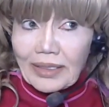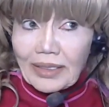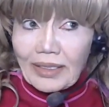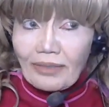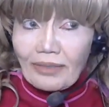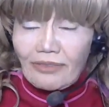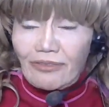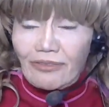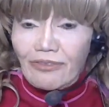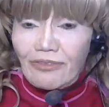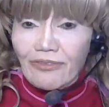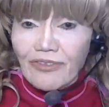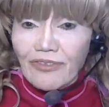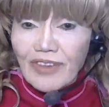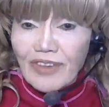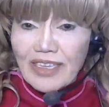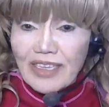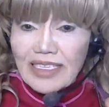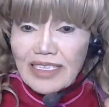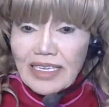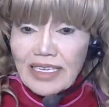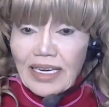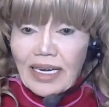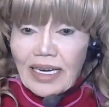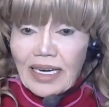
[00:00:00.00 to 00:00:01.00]

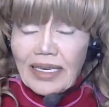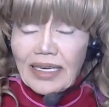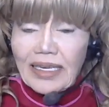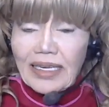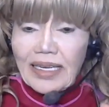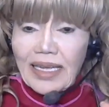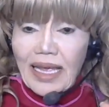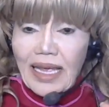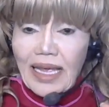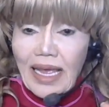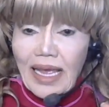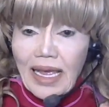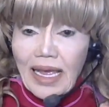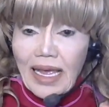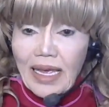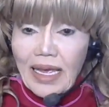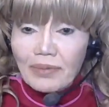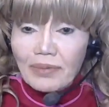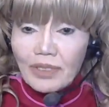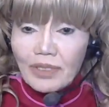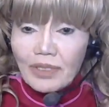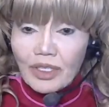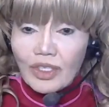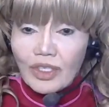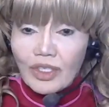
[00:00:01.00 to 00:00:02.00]
physically
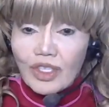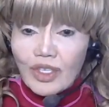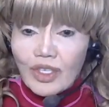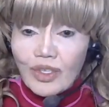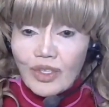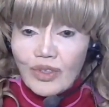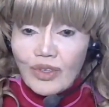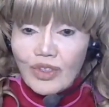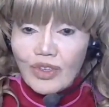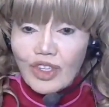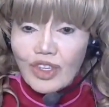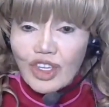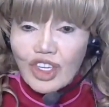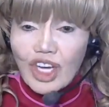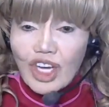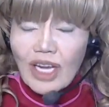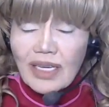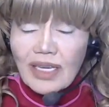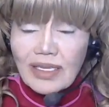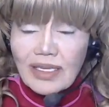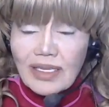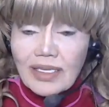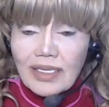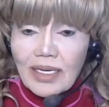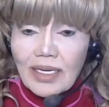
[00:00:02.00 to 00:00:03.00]
able to
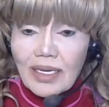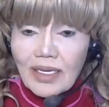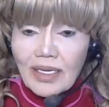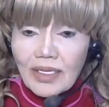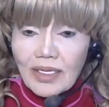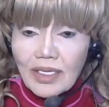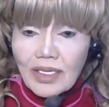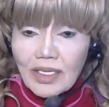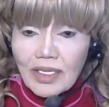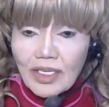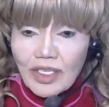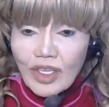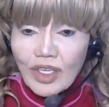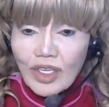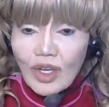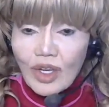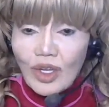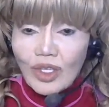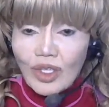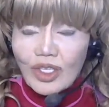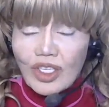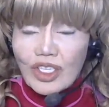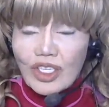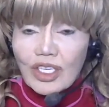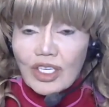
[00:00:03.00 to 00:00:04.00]
just
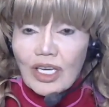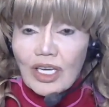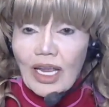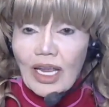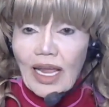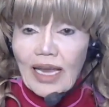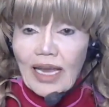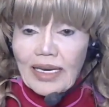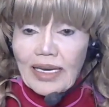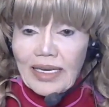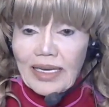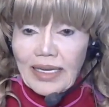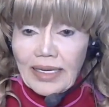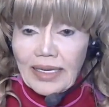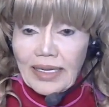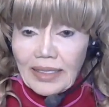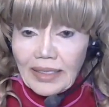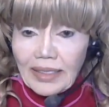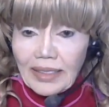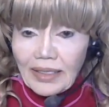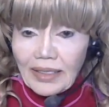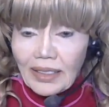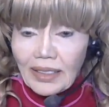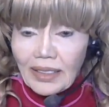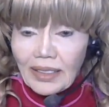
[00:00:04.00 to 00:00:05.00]
assault and
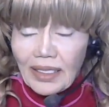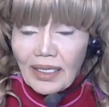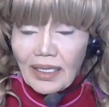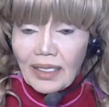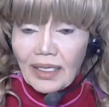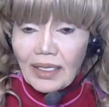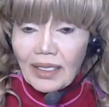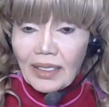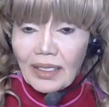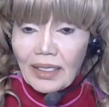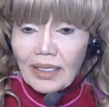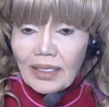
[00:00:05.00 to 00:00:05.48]
kill